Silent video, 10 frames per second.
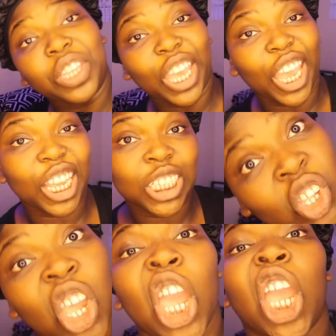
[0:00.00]
Yeah,
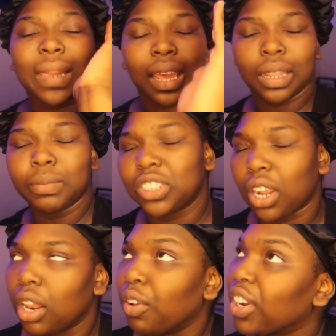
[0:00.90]
yeah. Let me
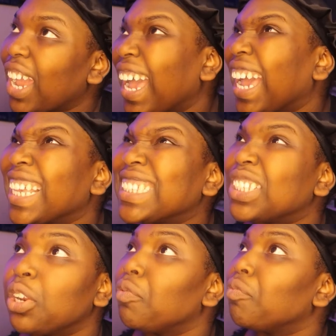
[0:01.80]
start all over. I
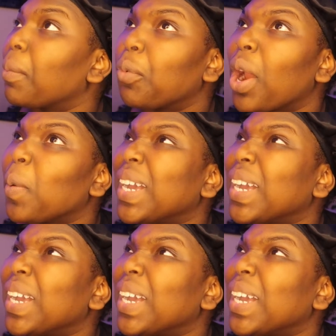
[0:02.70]
don't even remember where I